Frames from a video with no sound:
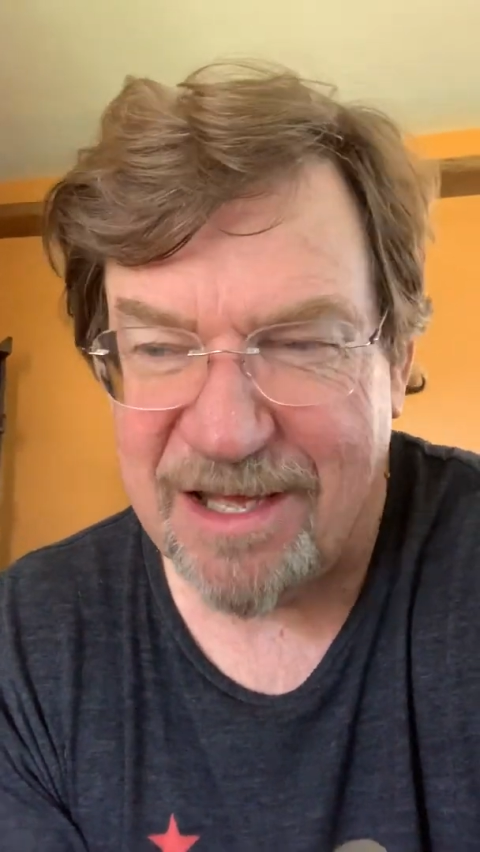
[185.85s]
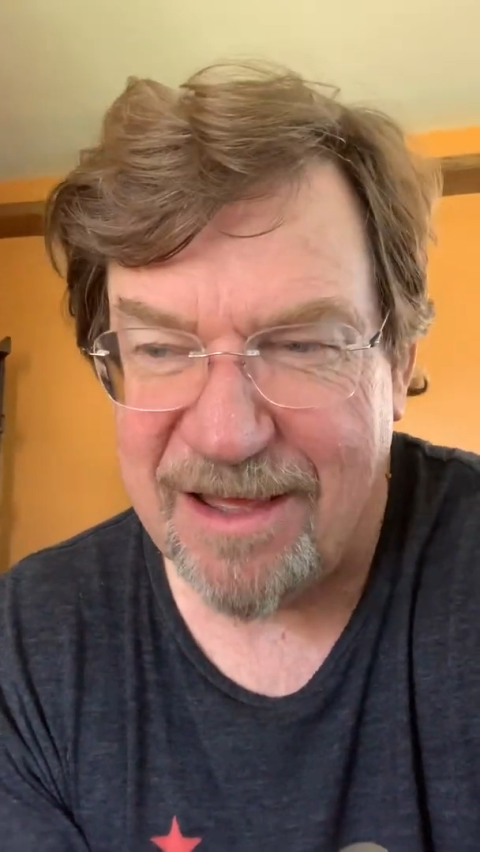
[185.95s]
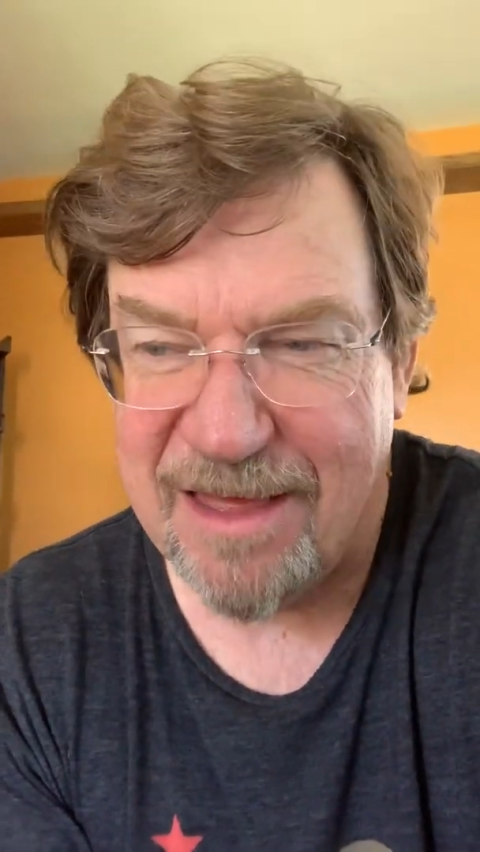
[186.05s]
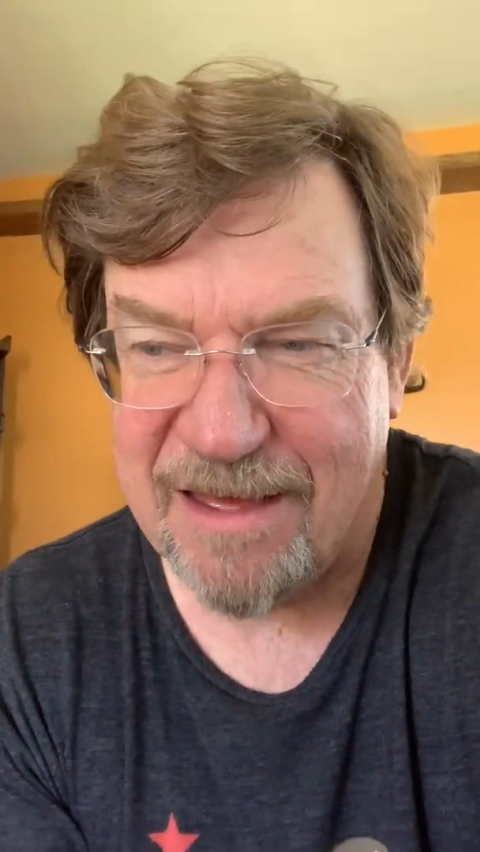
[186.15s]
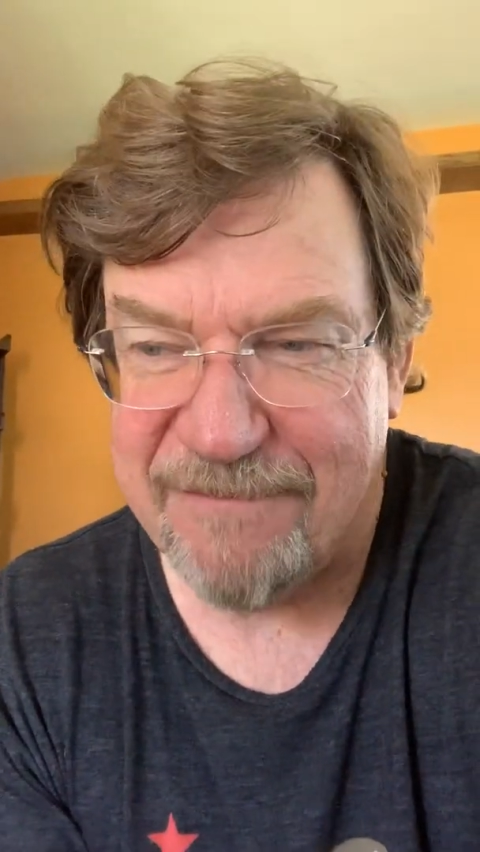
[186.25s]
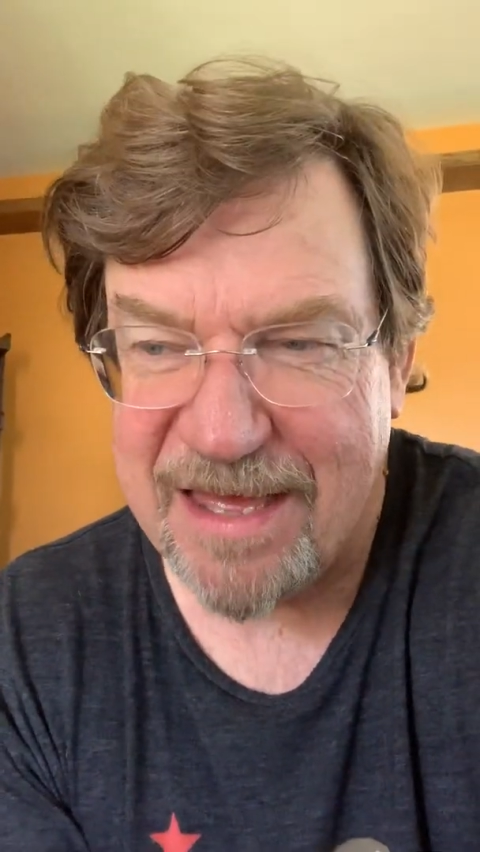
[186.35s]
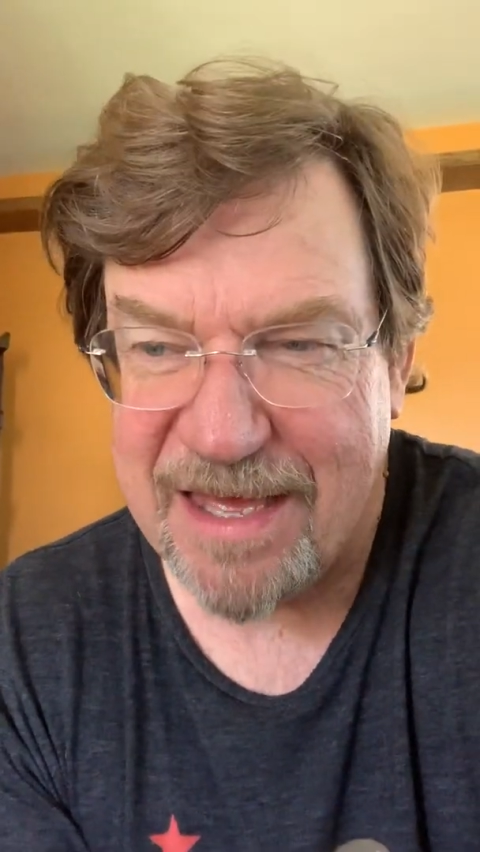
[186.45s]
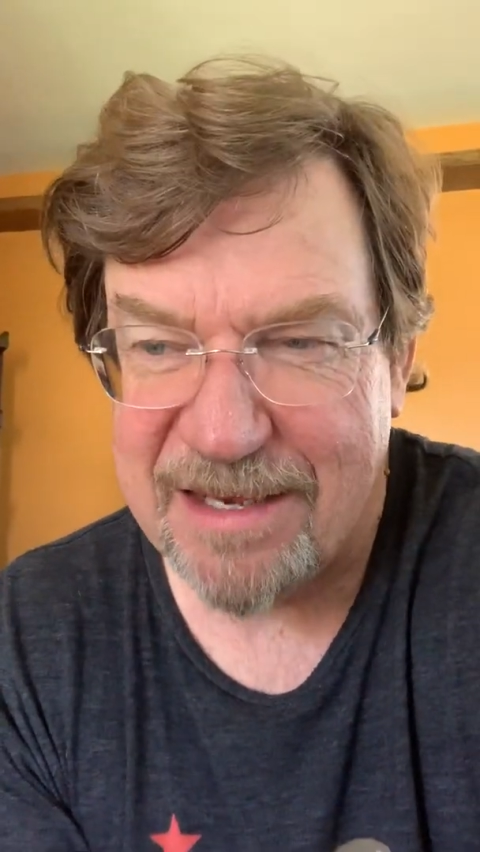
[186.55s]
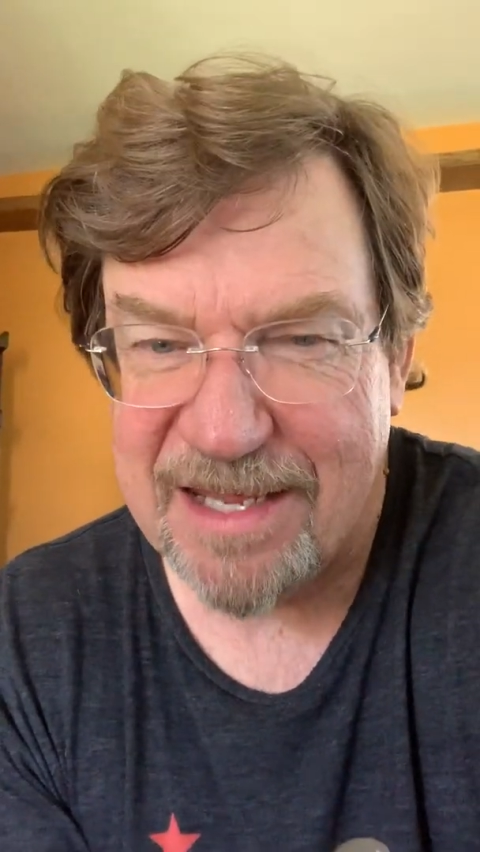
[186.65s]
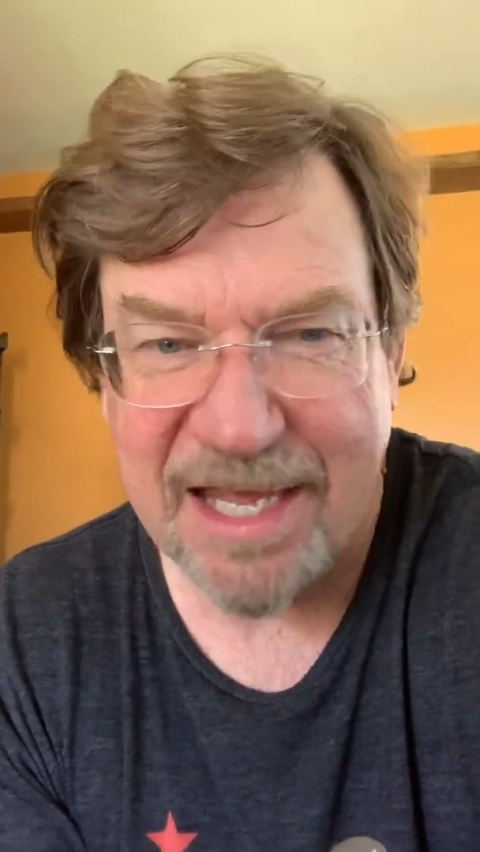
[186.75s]
I have
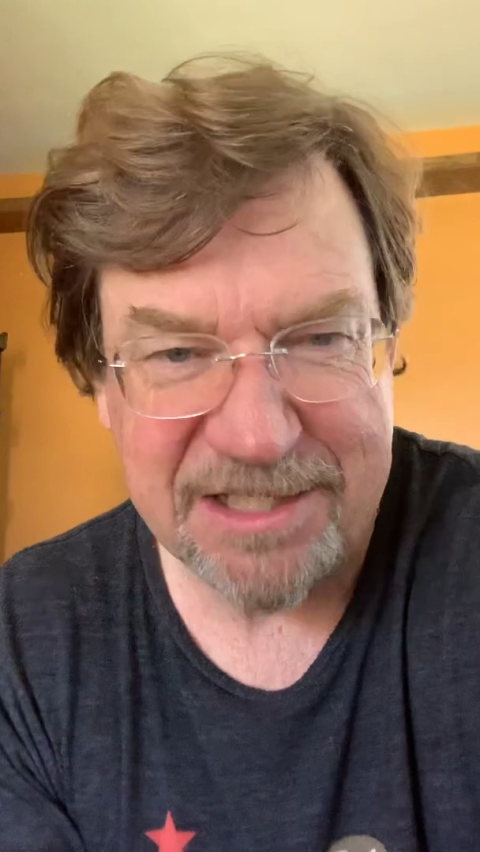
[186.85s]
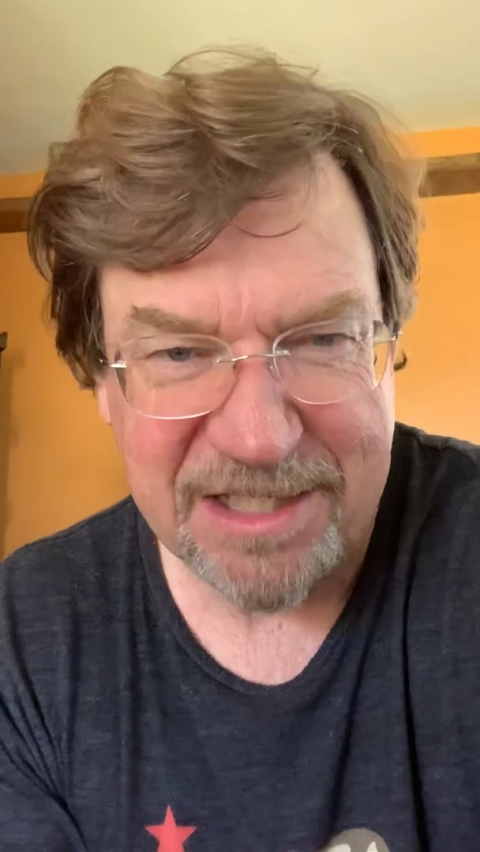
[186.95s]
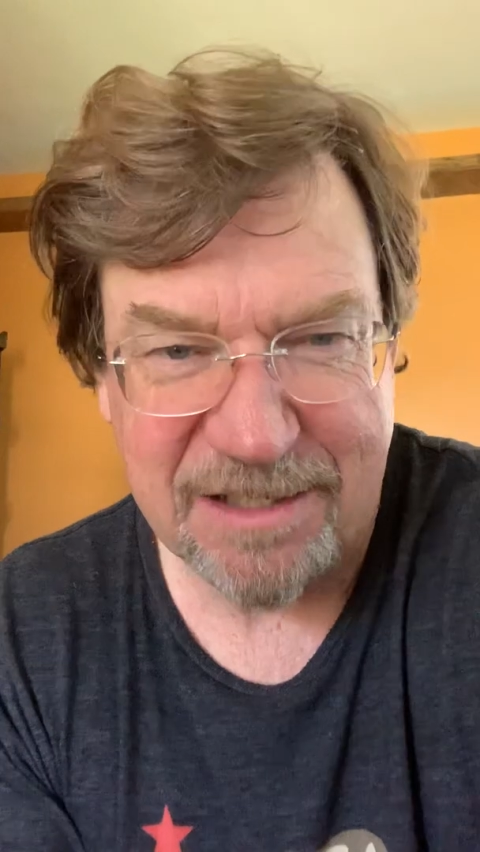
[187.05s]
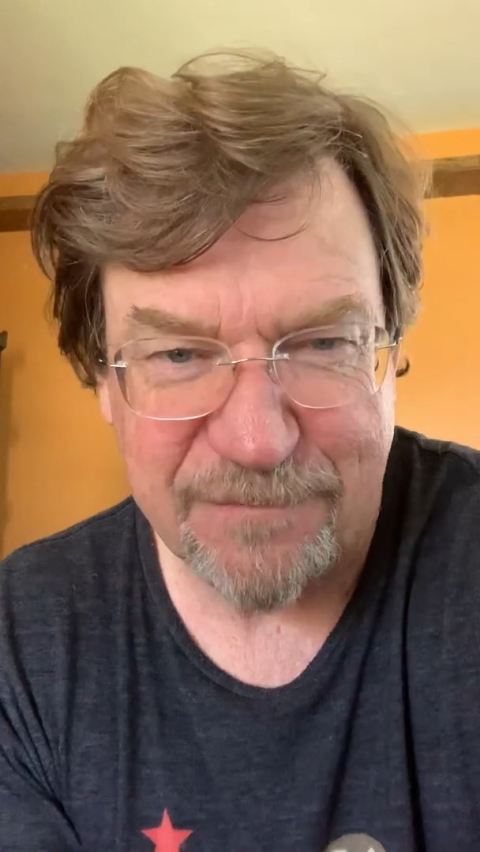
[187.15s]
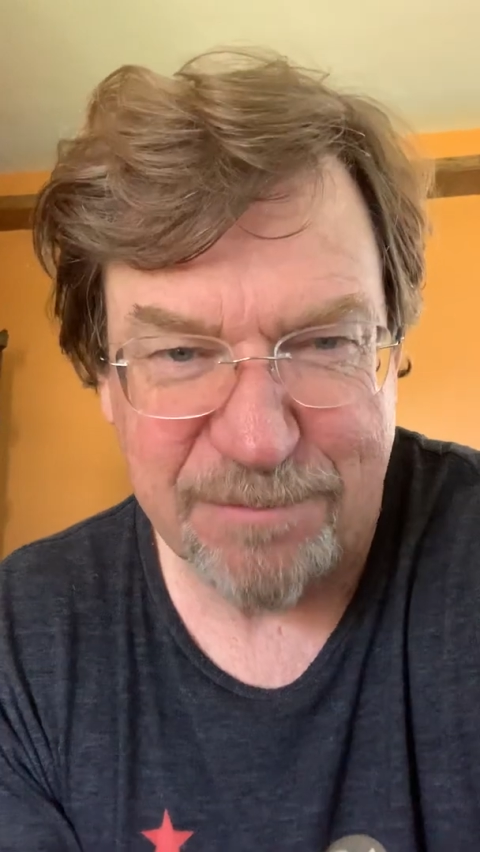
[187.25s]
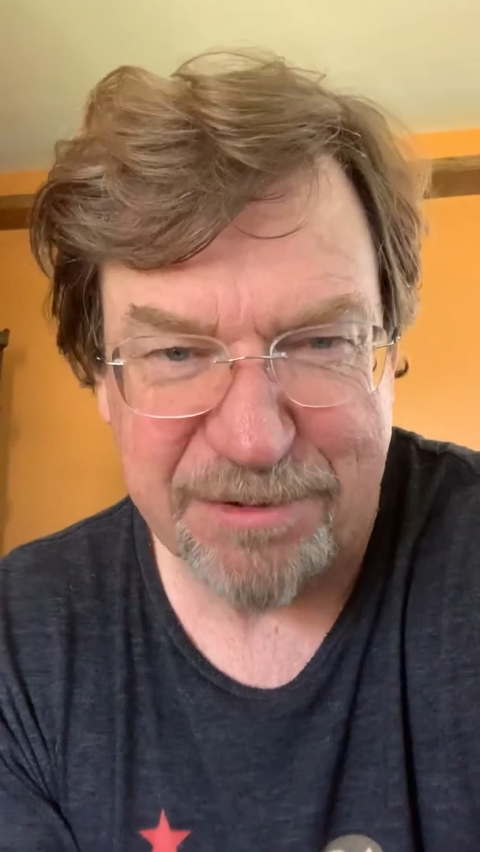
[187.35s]
had 18 of you